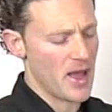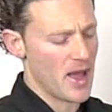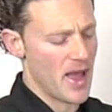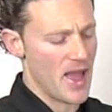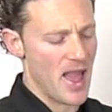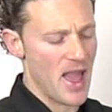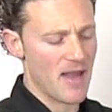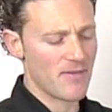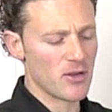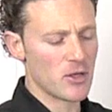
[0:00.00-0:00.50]
a
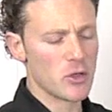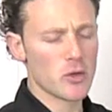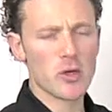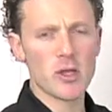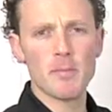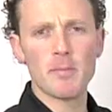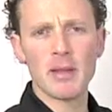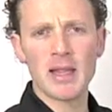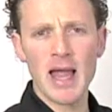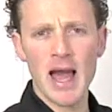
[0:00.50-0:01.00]
heavy
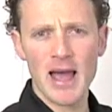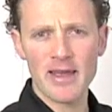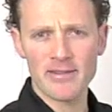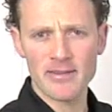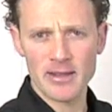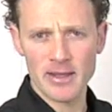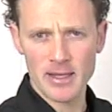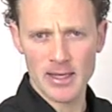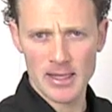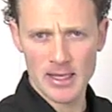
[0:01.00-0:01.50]
duty
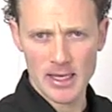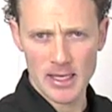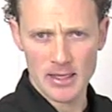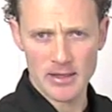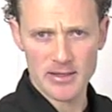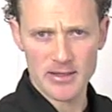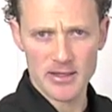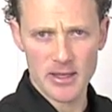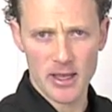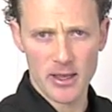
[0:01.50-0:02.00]
plastic in the
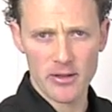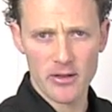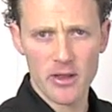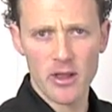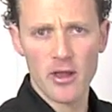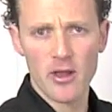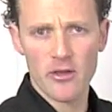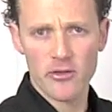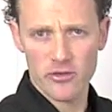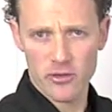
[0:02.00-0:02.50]
inside
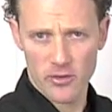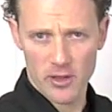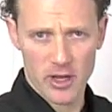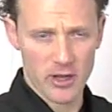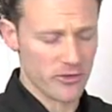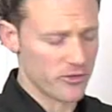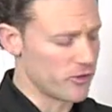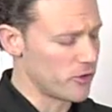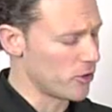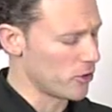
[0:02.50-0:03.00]
so that
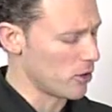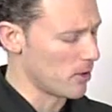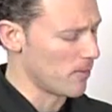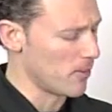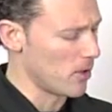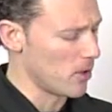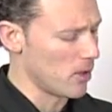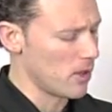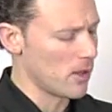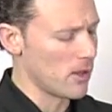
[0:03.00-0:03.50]
it's
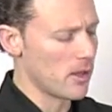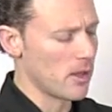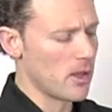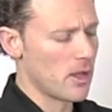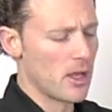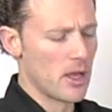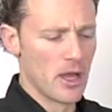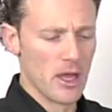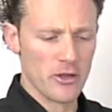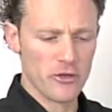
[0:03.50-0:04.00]
durable
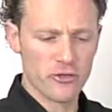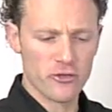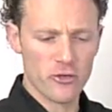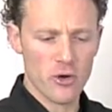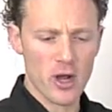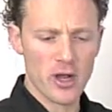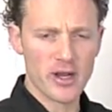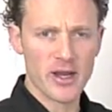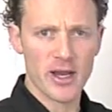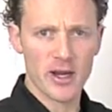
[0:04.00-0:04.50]
a
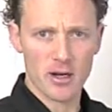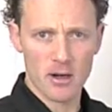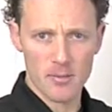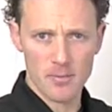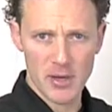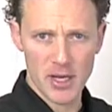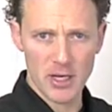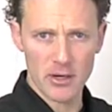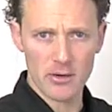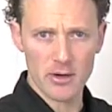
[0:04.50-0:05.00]
strong
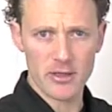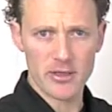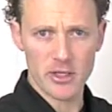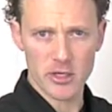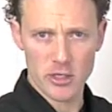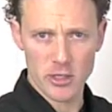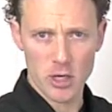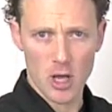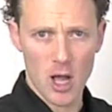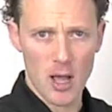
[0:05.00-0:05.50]
carabiner at the
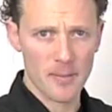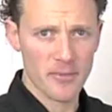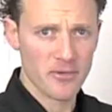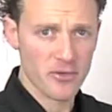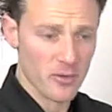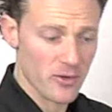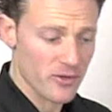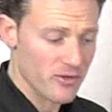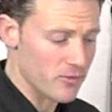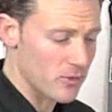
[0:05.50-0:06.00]
top,
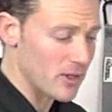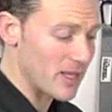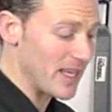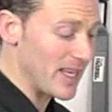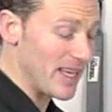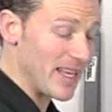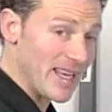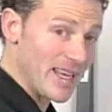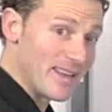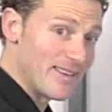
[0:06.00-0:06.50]
so it's really
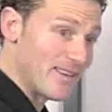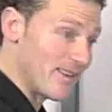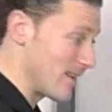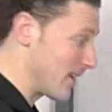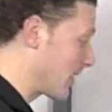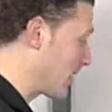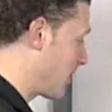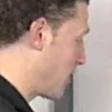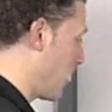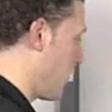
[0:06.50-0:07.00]
easy to
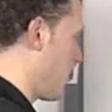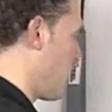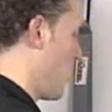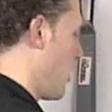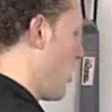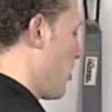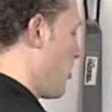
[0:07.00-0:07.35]
clip